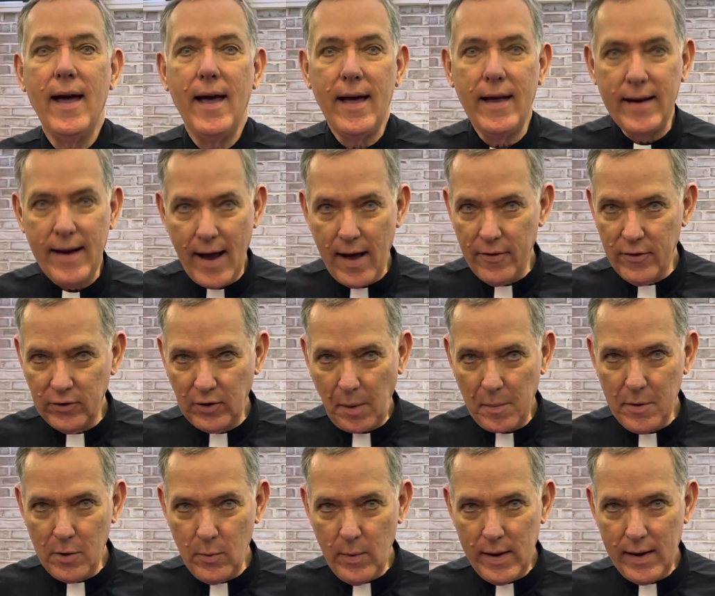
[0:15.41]
And now this
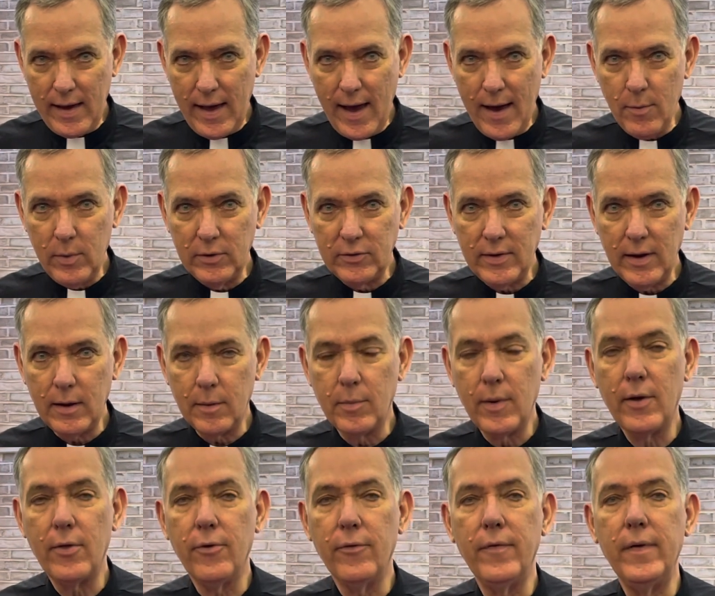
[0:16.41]
coming weekend, we
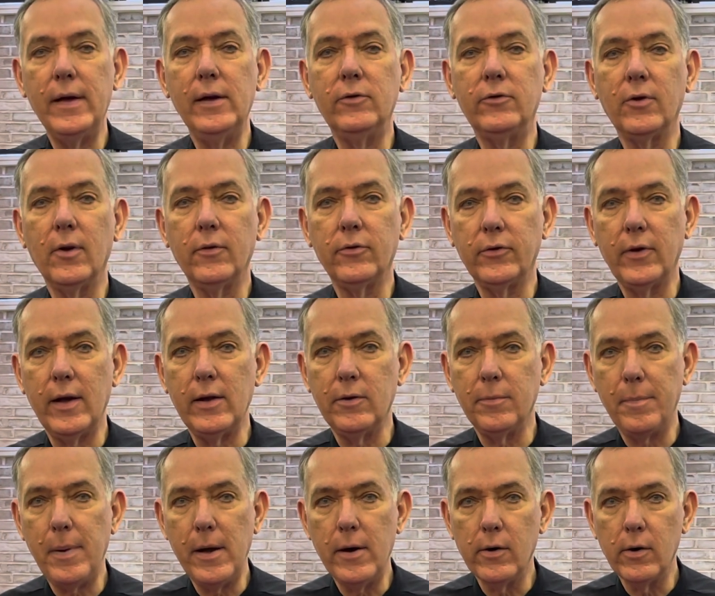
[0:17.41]
celebrate the Feast of
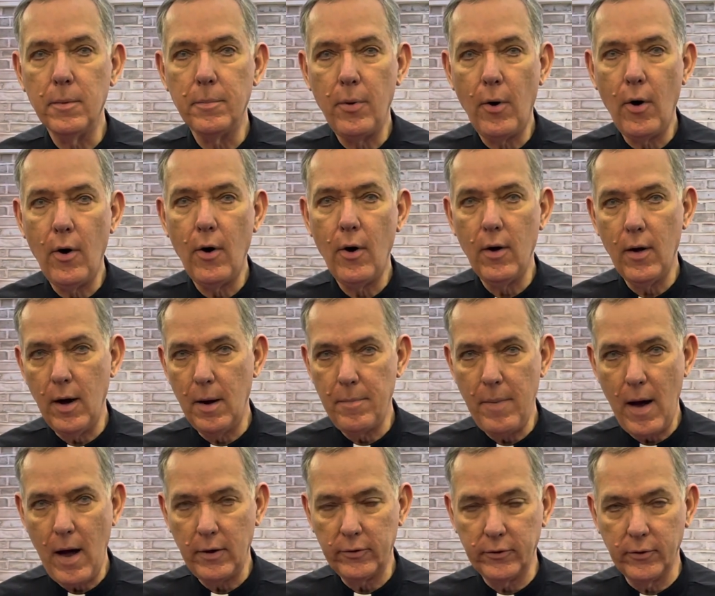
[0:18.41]
Saints Peter and Paul,
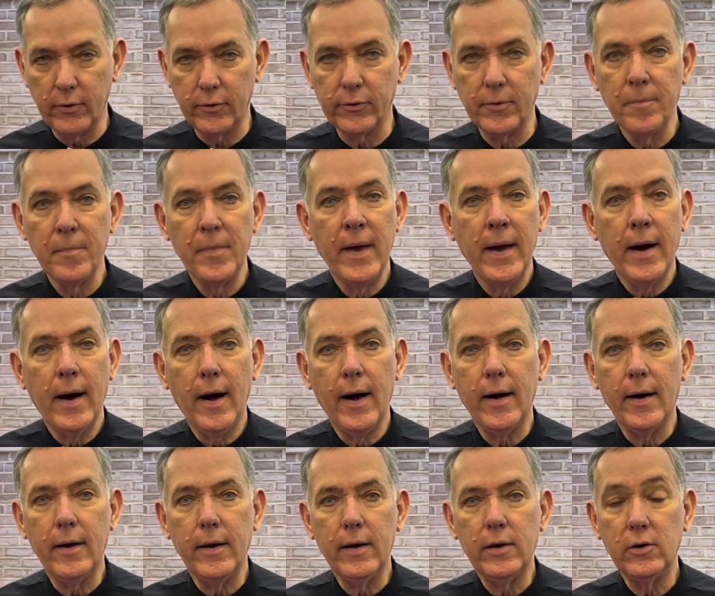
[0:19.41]
Apostles.
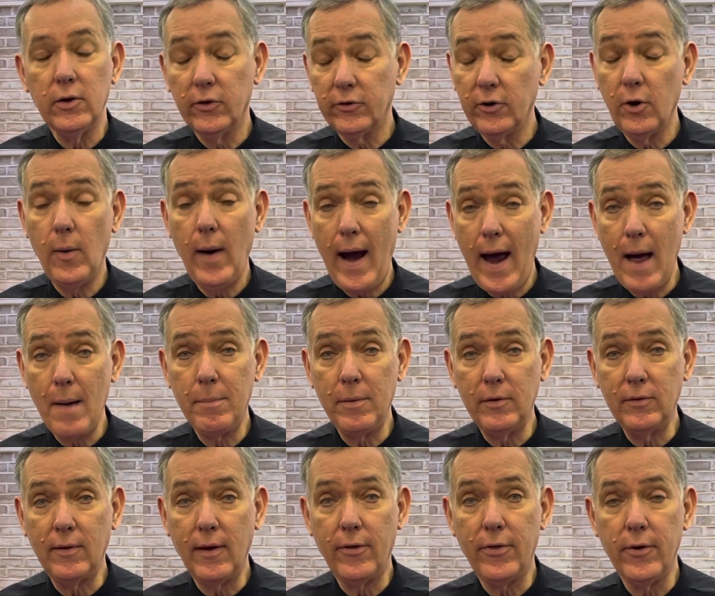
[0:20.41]
It just so
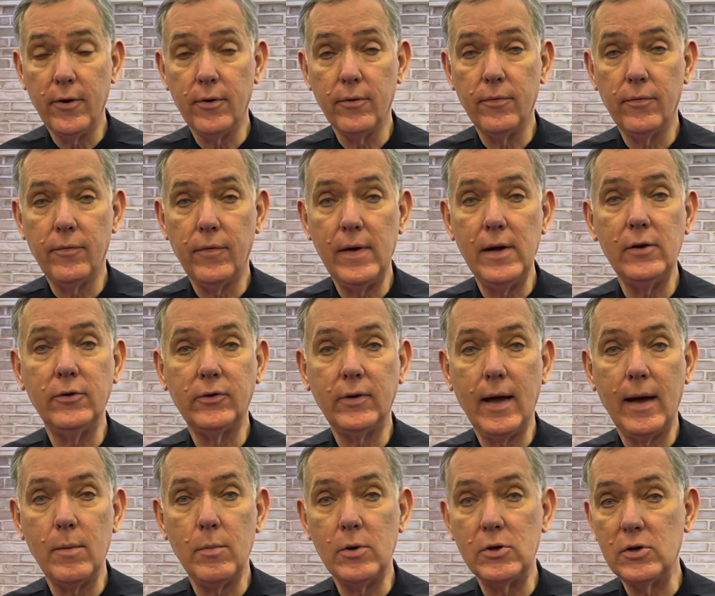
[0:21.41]
happens that their feast
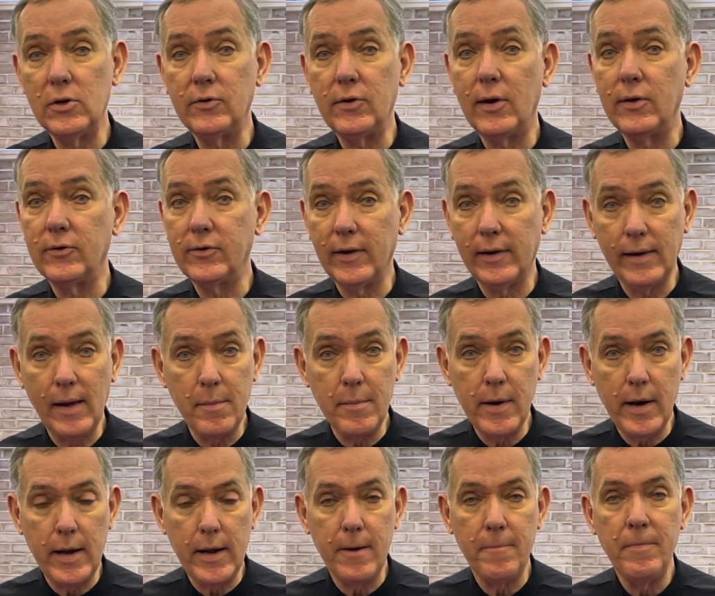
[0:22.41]
day, which is a
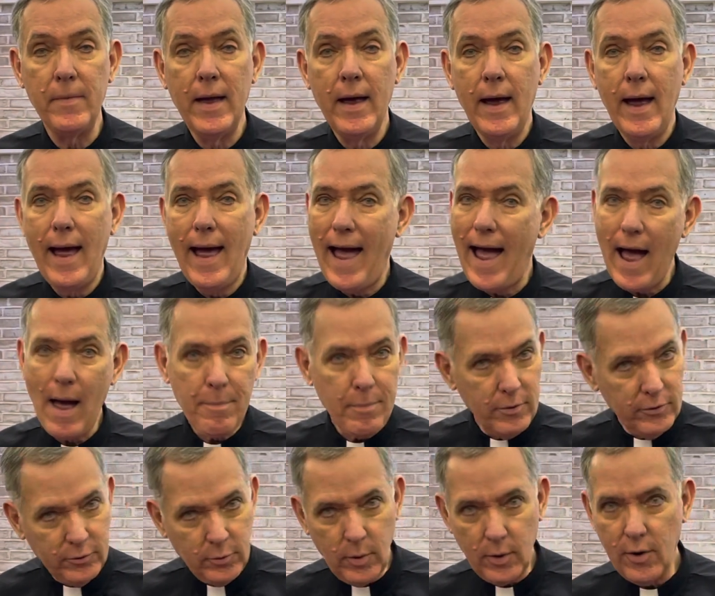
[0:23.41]
solemnity,
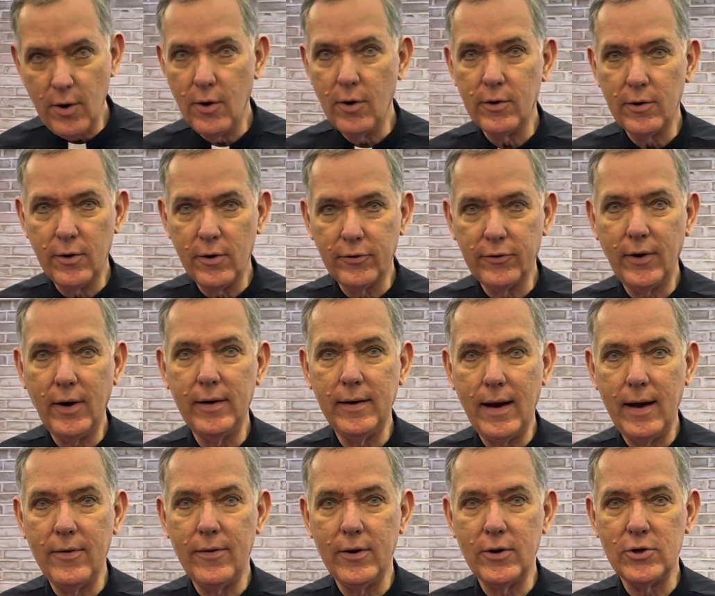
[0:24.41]
happens to occur on a
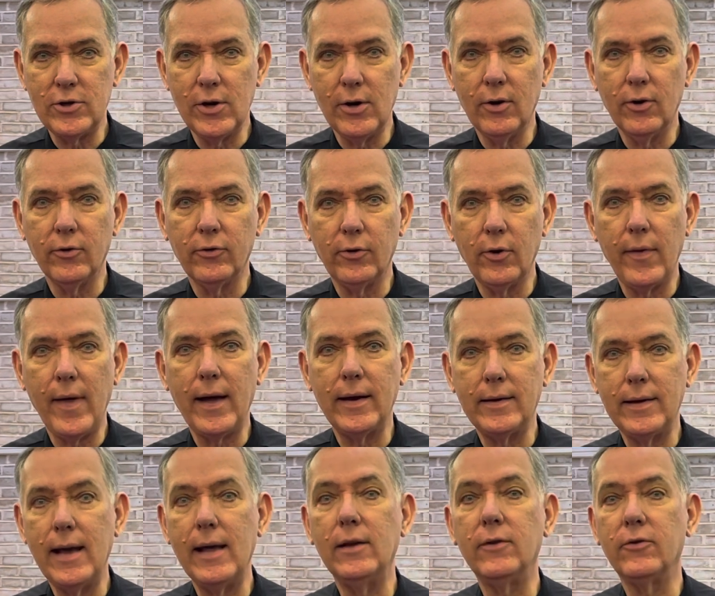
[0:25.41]
Sunday this year, so
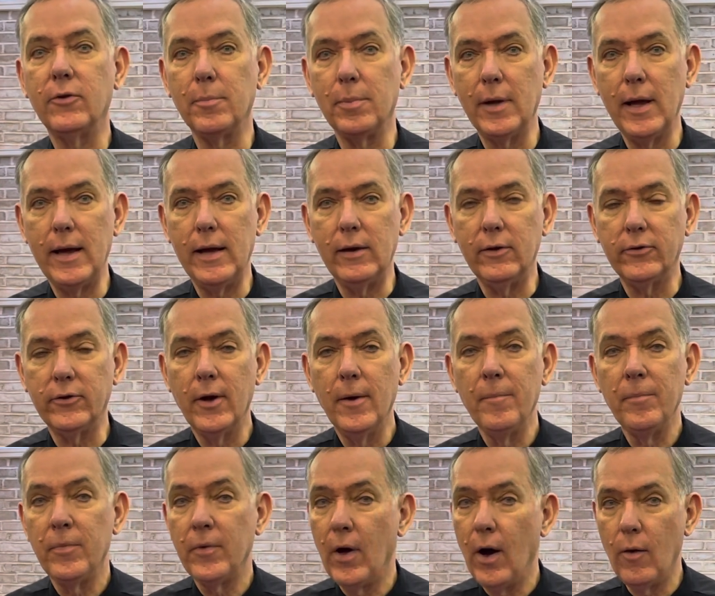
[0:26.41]
that takes the place
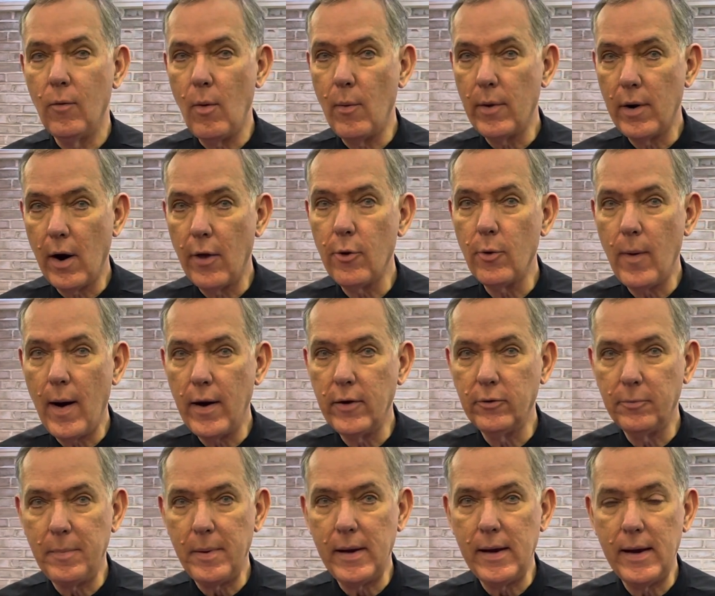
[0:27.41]
of what would
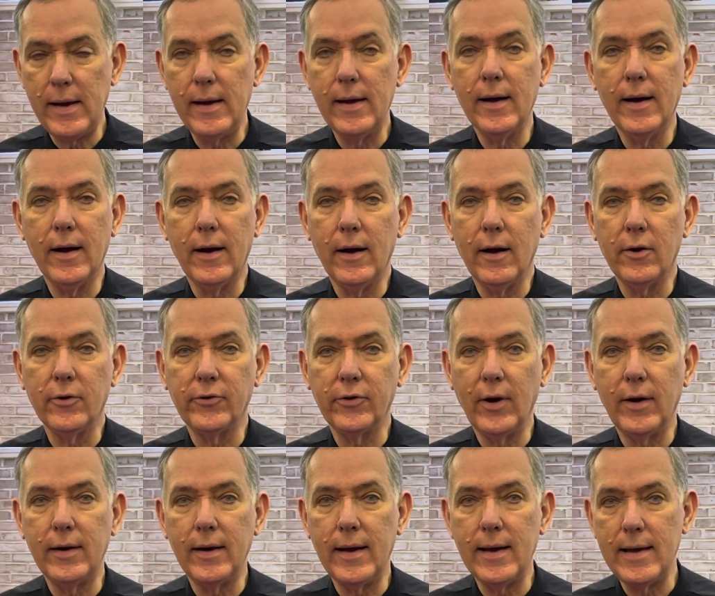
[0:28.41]
otherwise be a
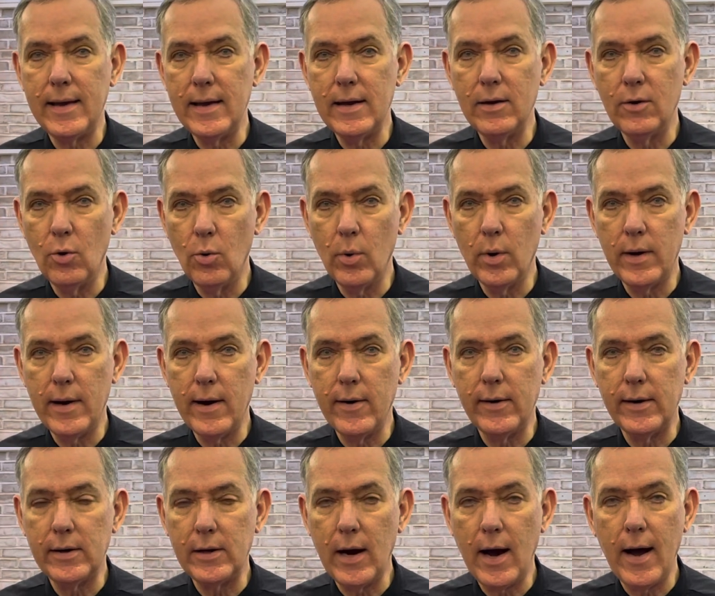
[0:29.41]
Sunday in
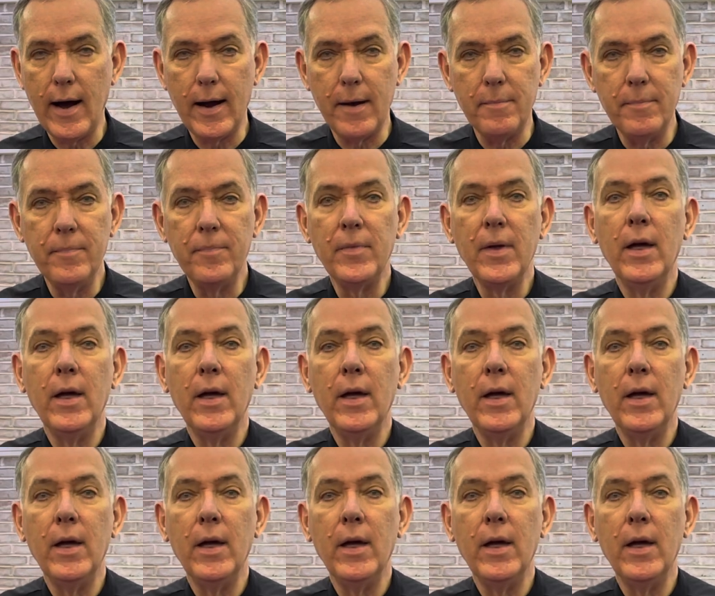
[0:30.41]
ordinary time.